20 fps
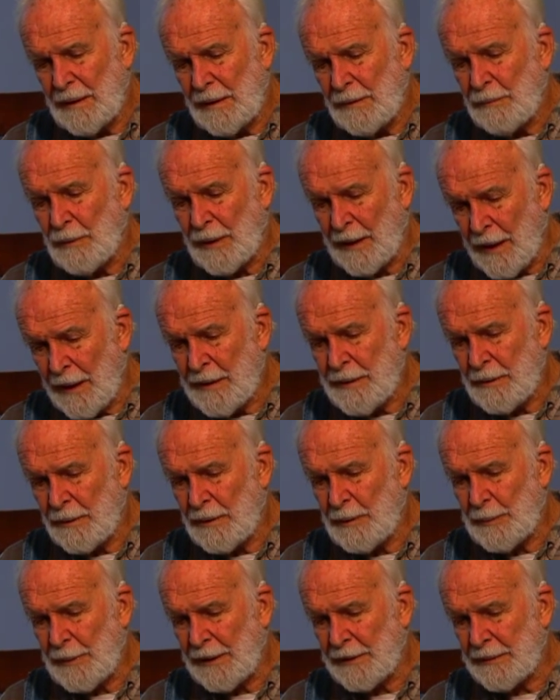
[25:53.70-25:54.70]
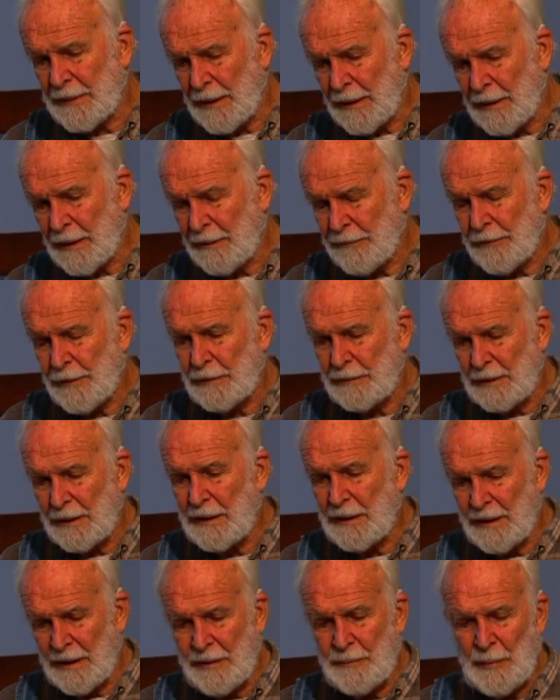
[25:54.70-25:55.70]
when I thought about that, I felt
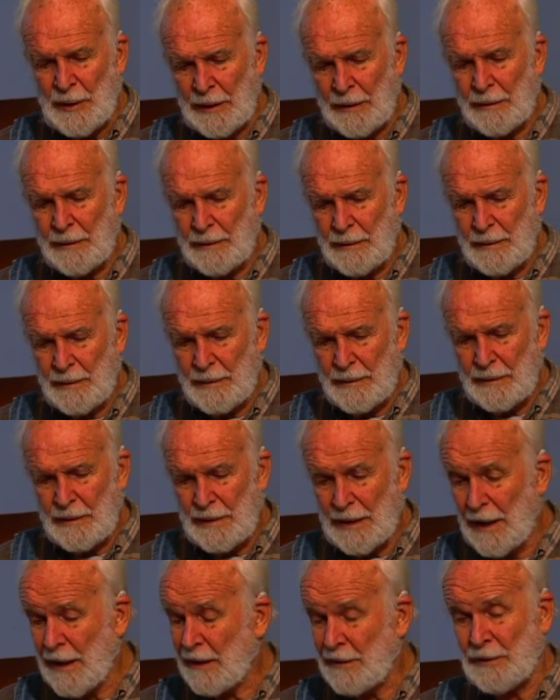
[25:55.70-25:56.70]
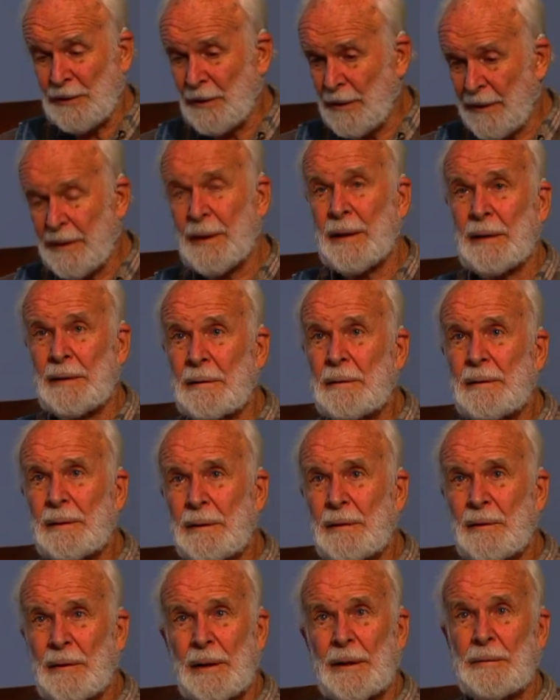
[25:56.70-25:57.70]
he had nothing.
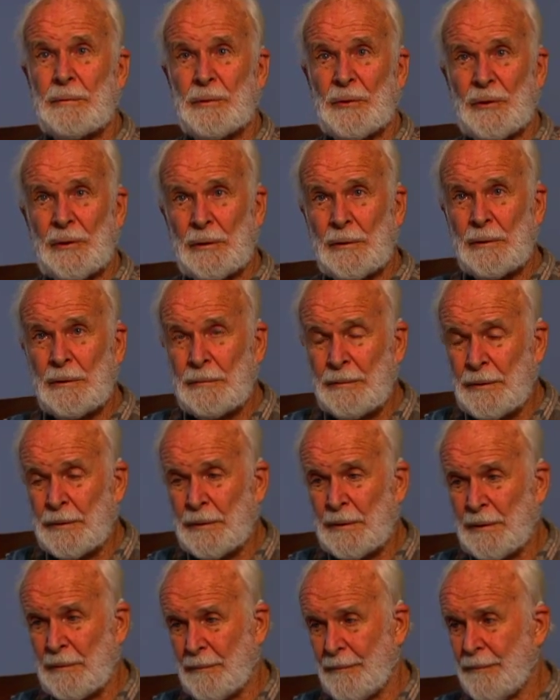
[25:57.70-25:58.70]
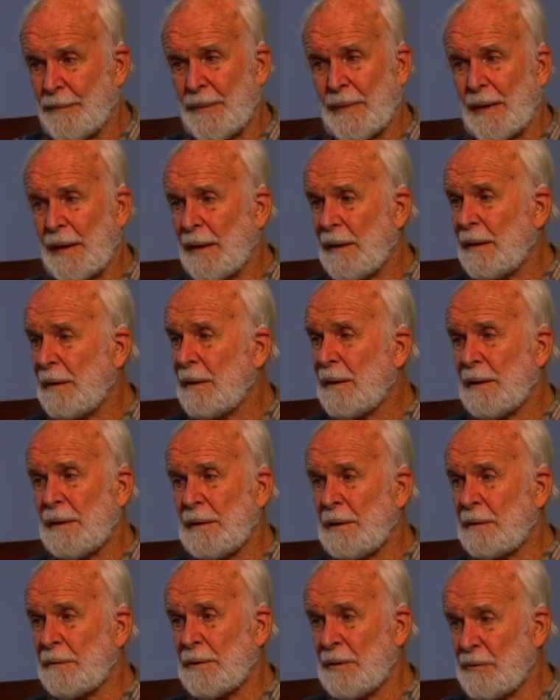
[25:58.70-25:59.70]
His life was over.
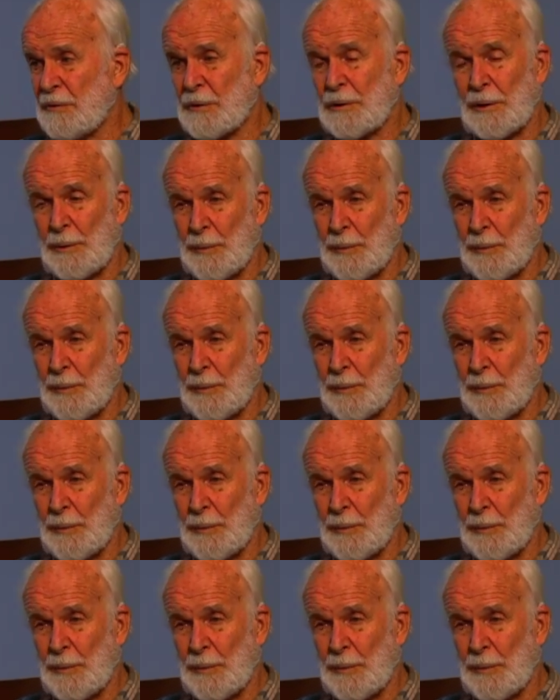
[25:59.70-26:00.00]
You know, he's